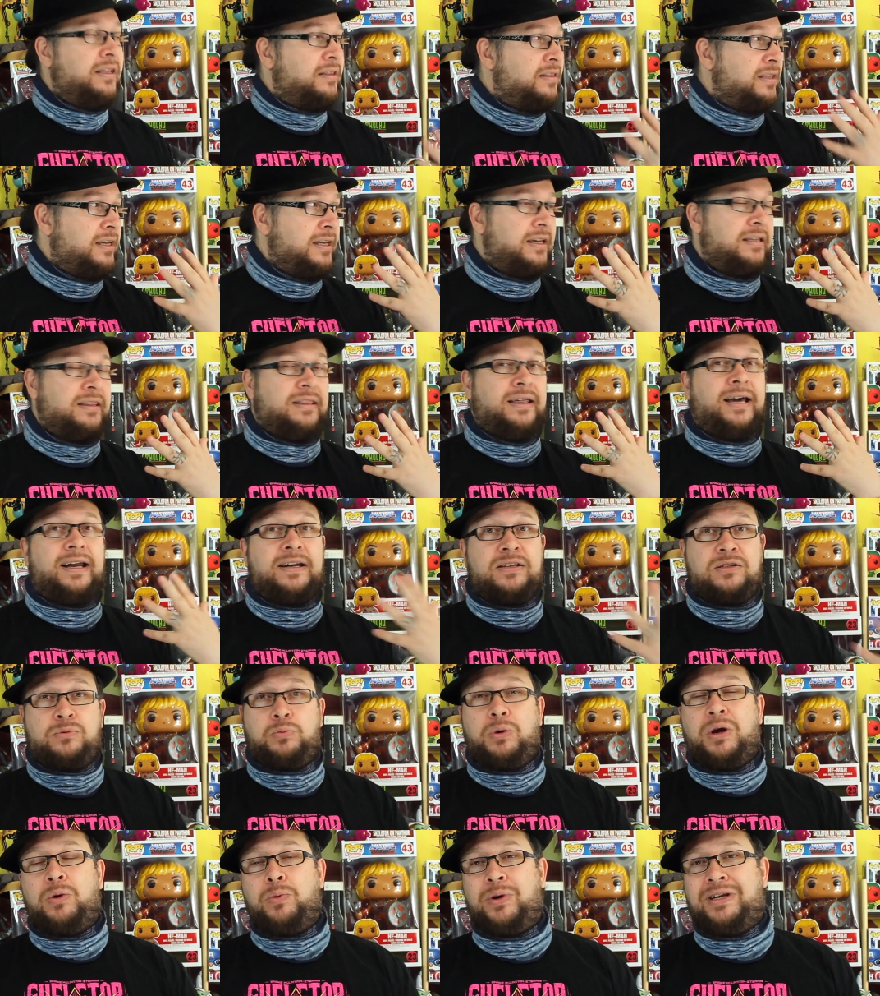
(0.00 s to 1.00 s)
I think that
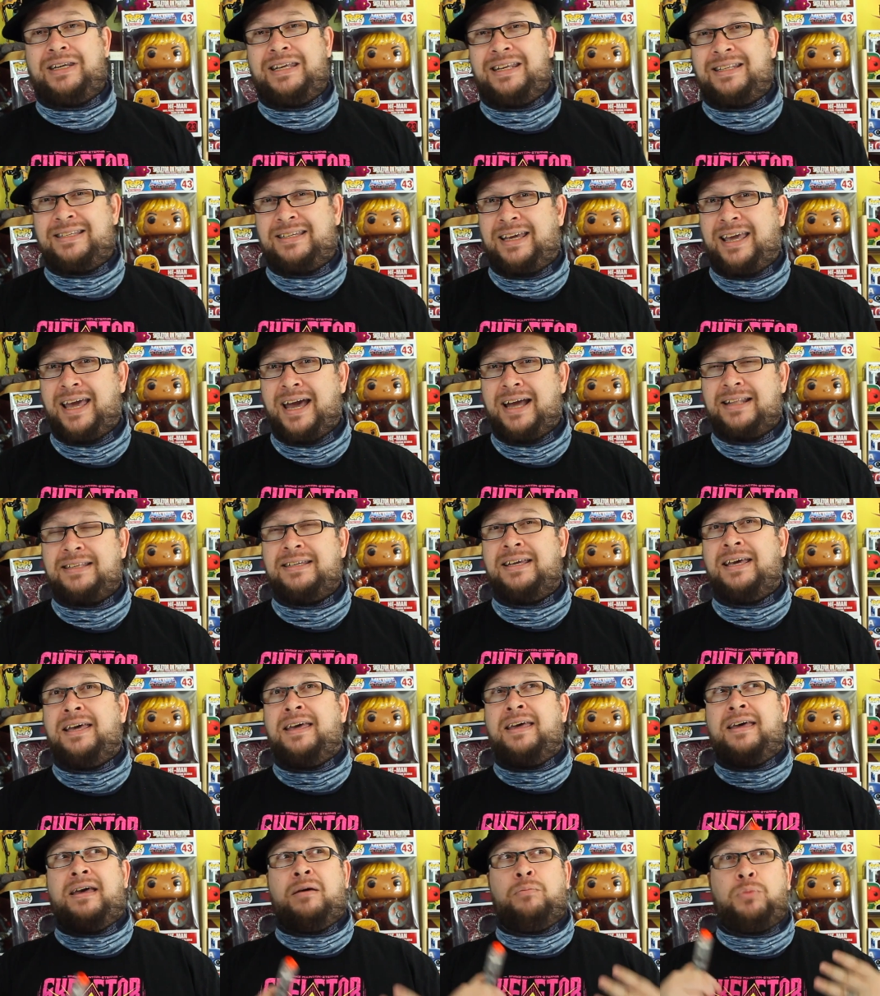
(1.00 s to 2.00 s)
is where we need to get,
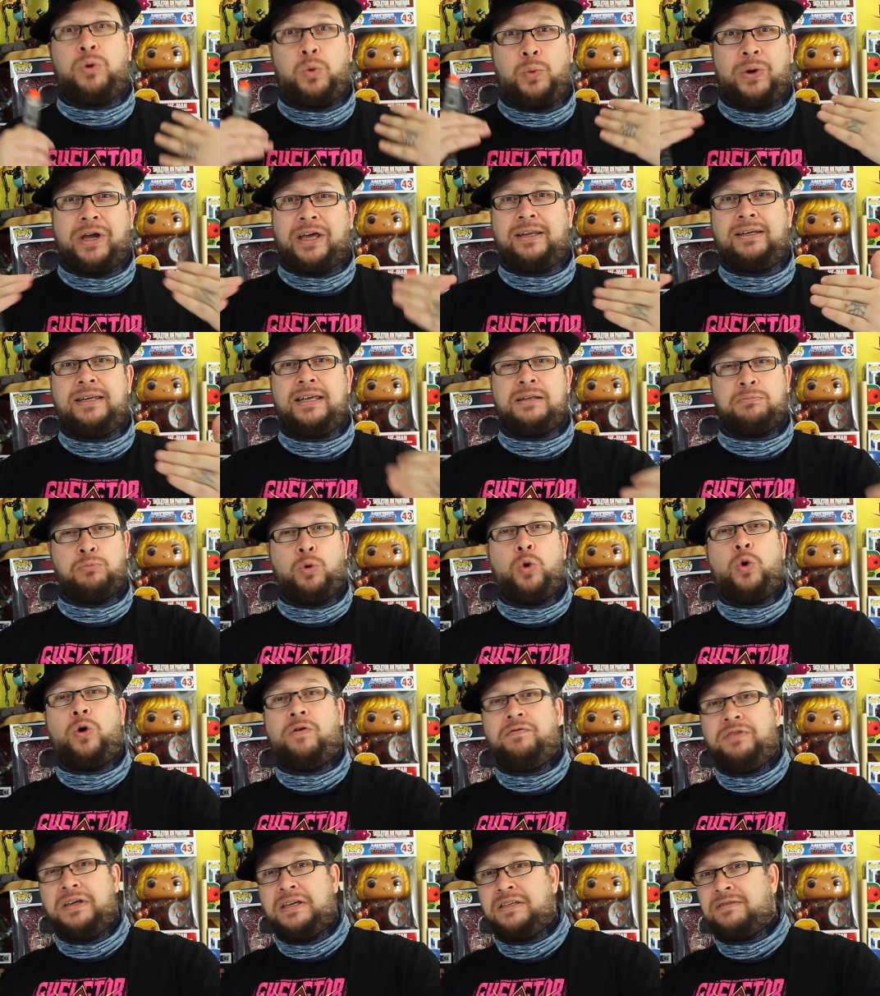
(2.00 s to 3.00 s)
but we're going to need
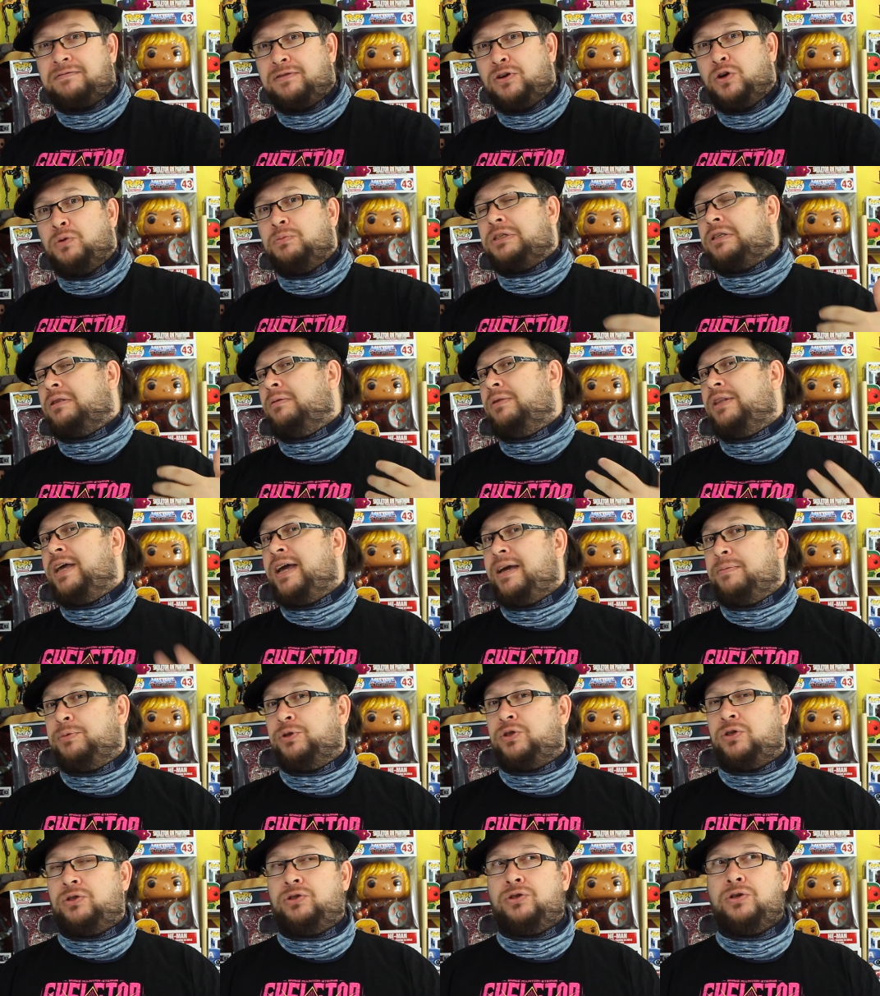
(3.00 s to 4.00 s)
more of these films than
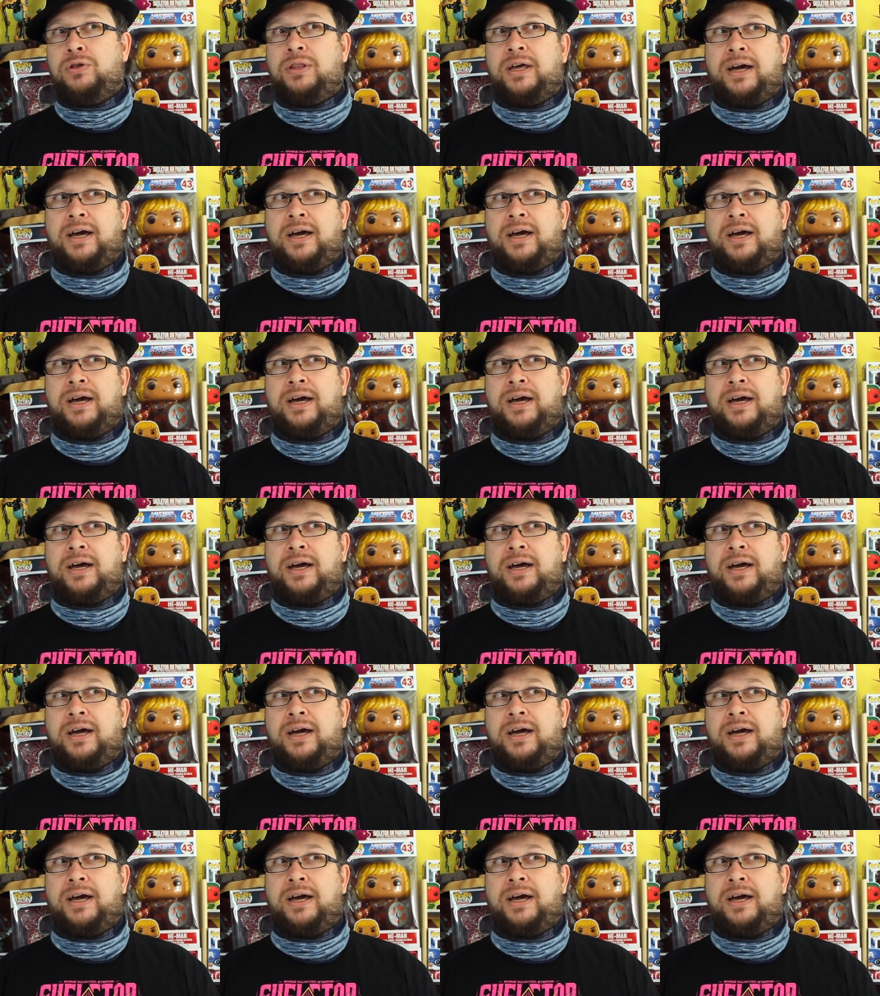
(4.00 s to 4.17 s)
able to do